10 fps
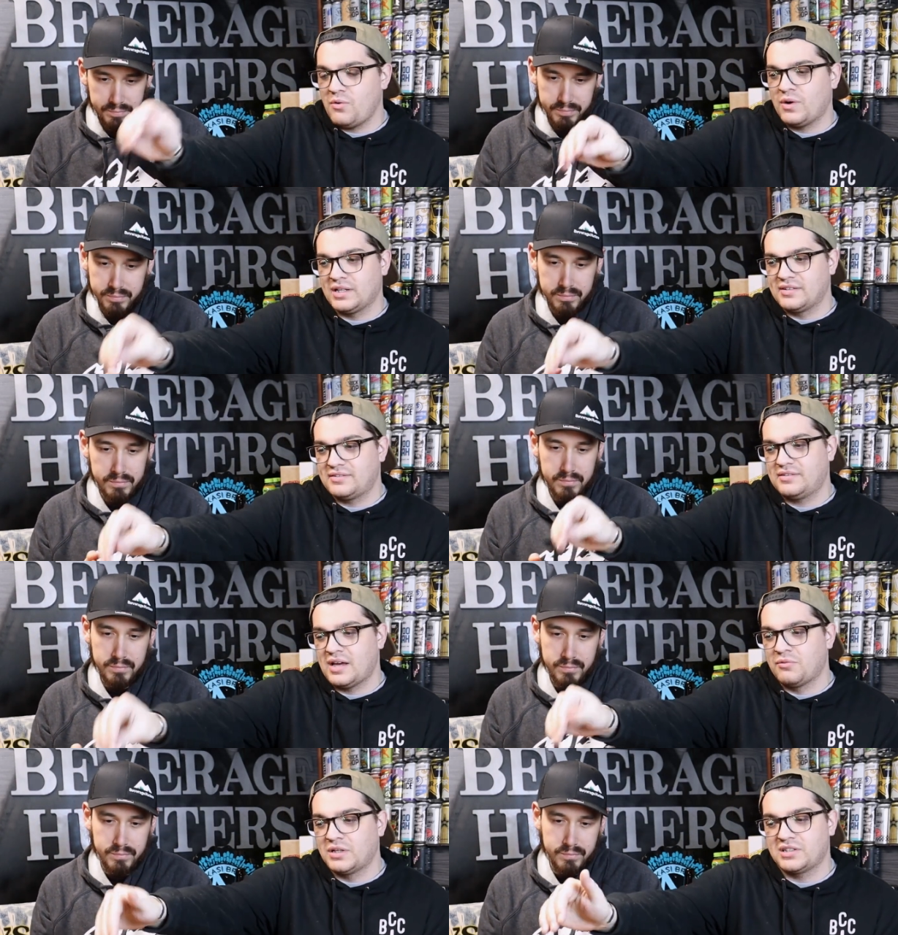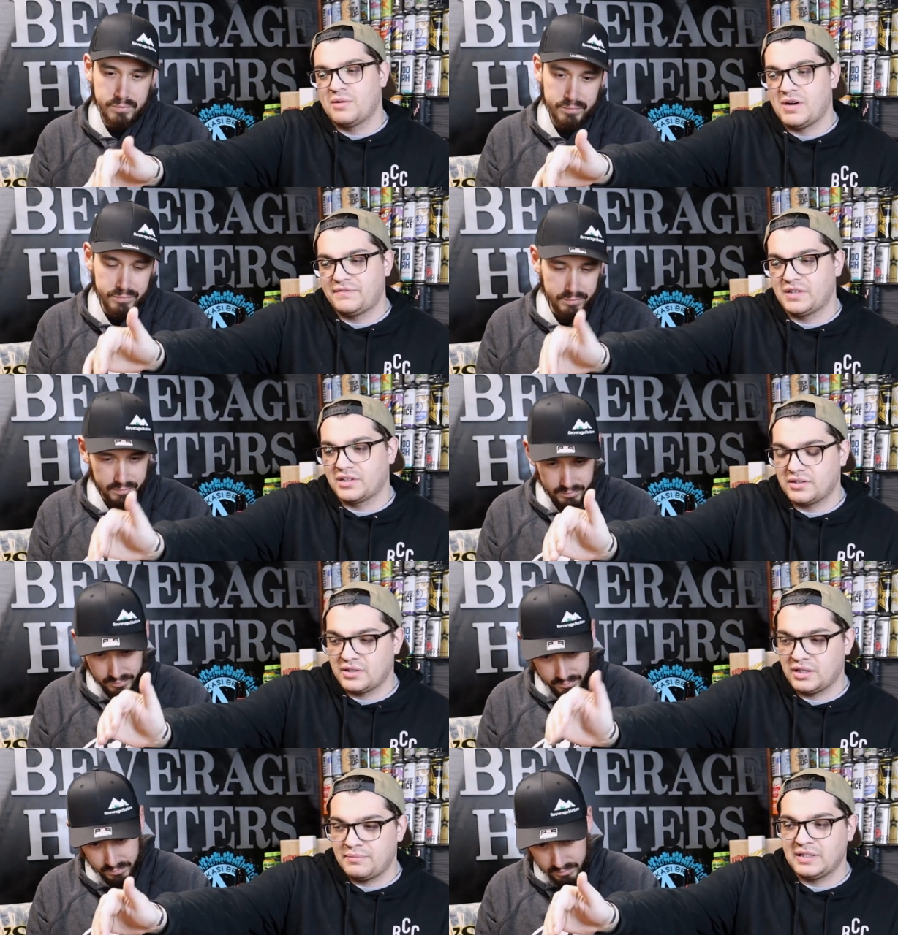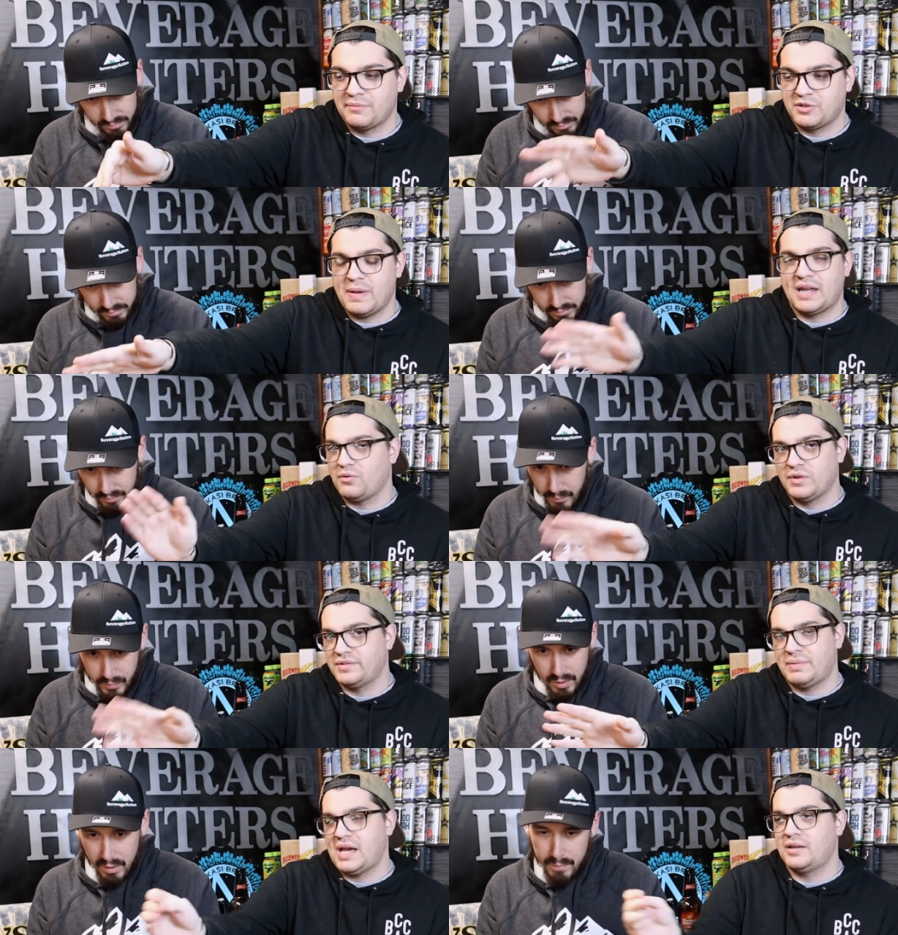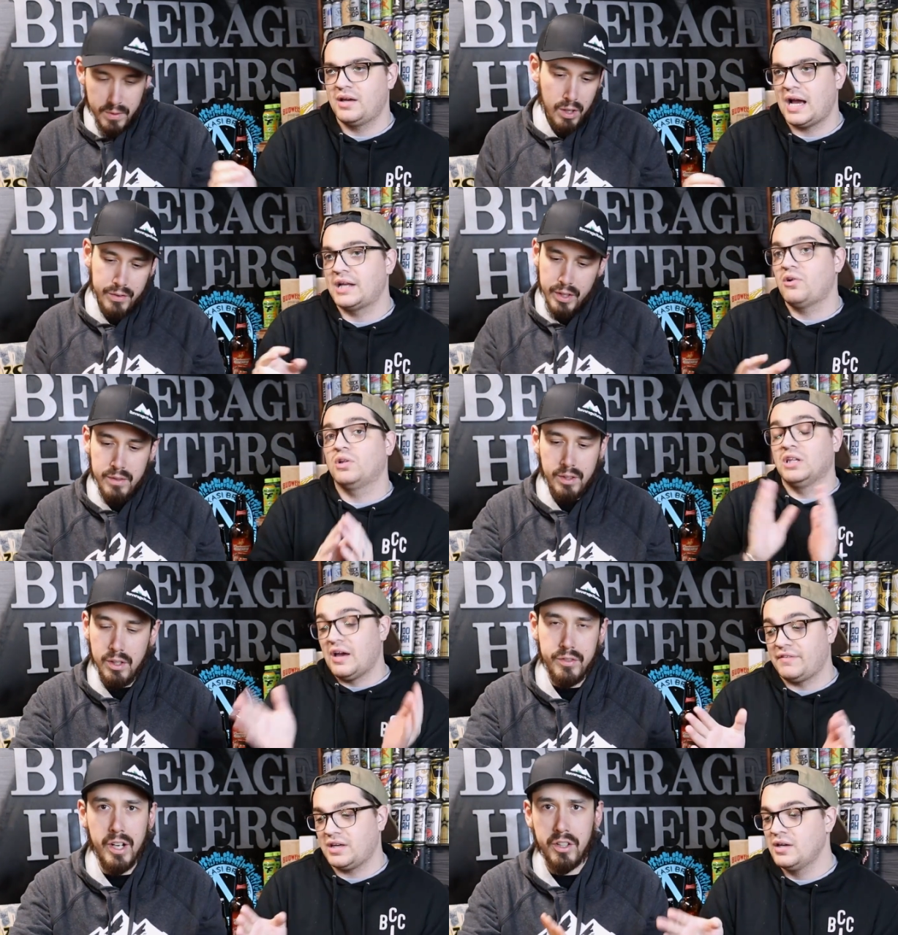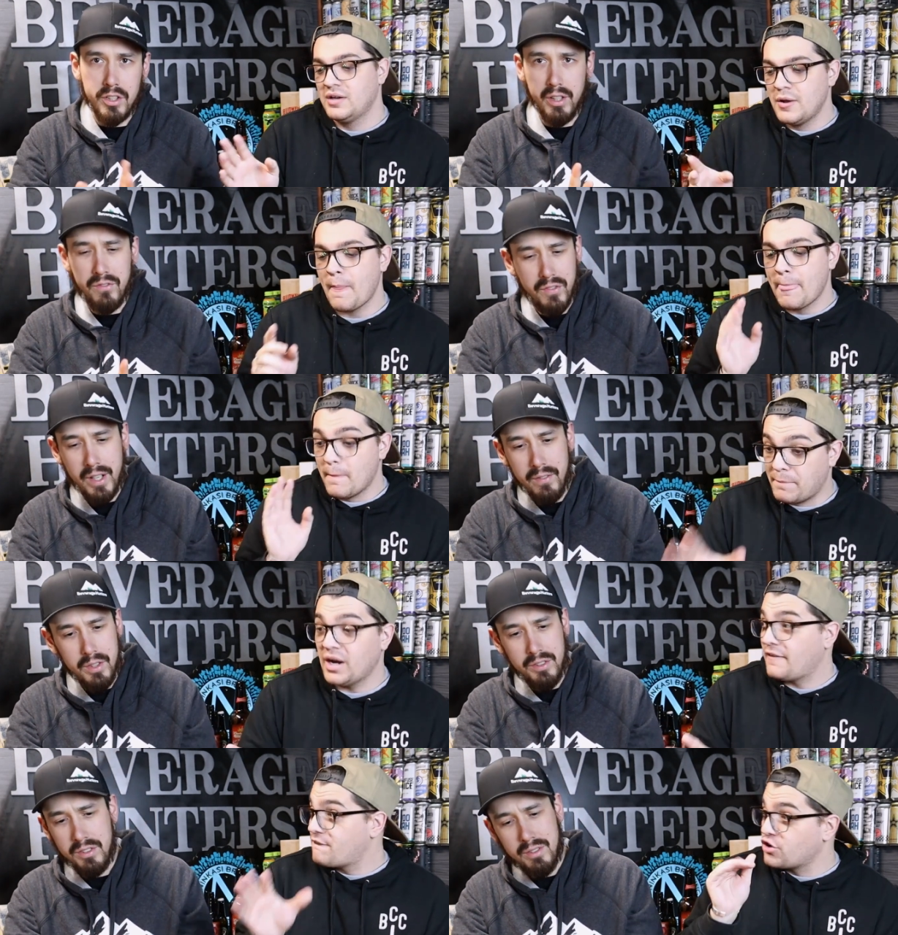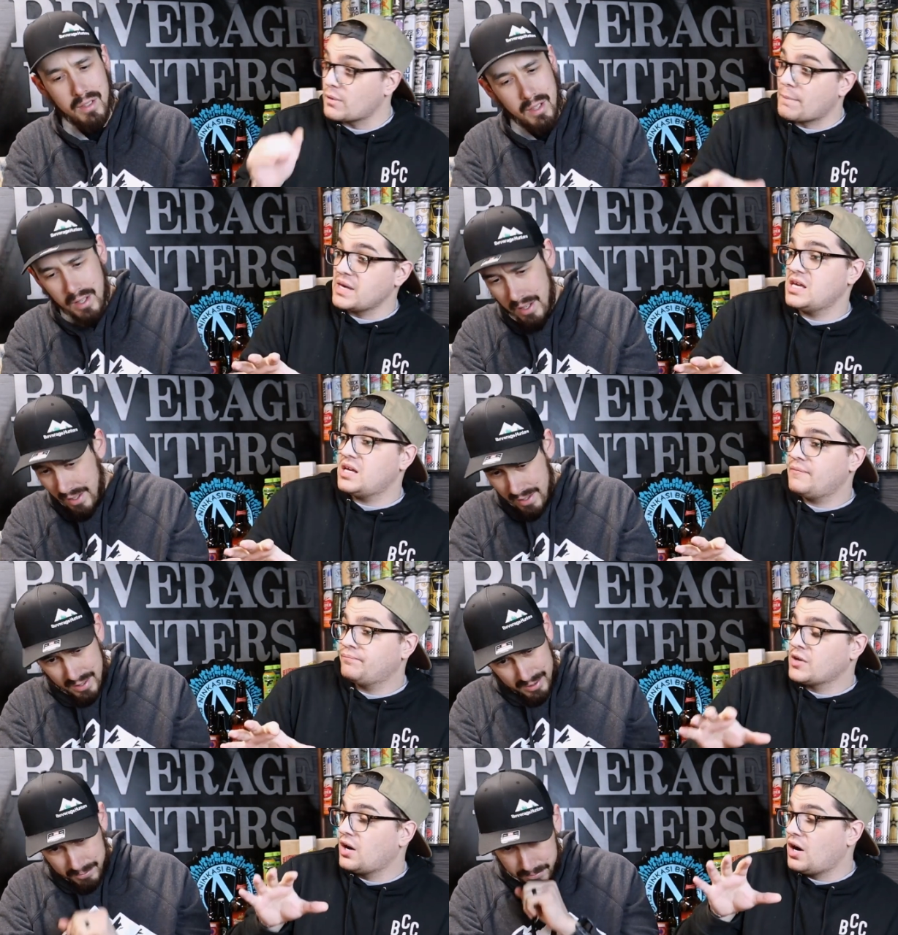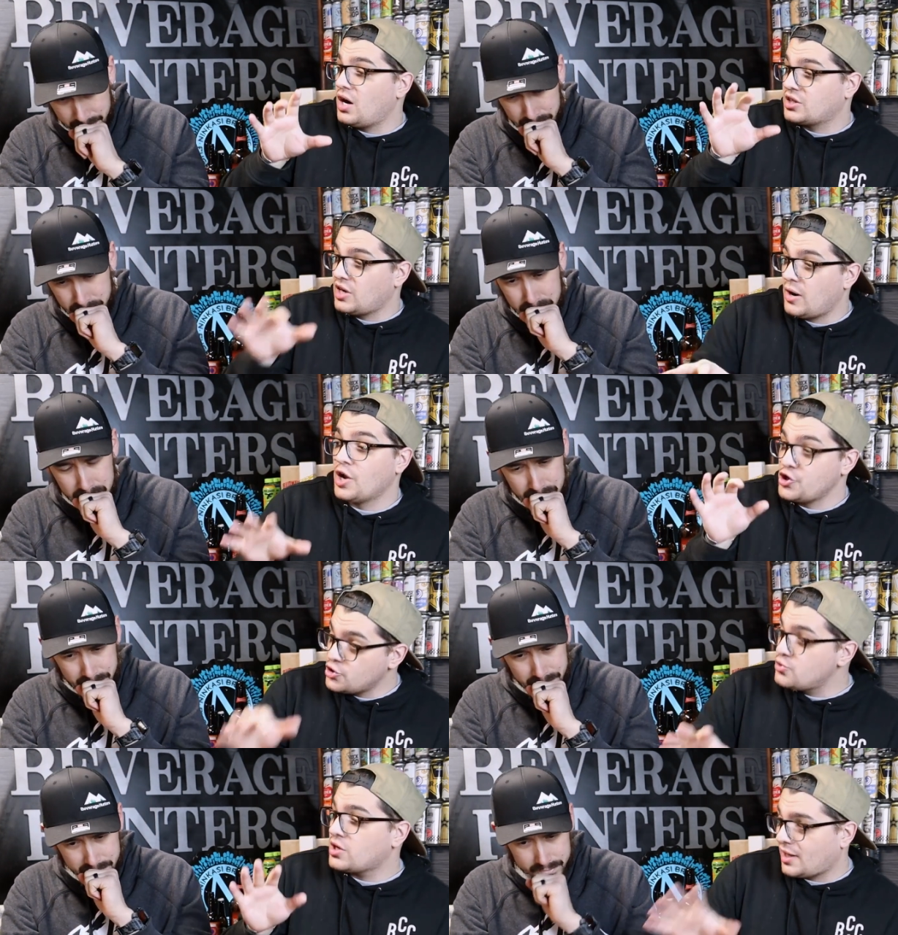Speaker 1: don't want it to. I don't want it to come off that the, the lemon lime was bad. It wasn't bad. No, I they're, don't they're, they're good flavors. But for being a, co- a new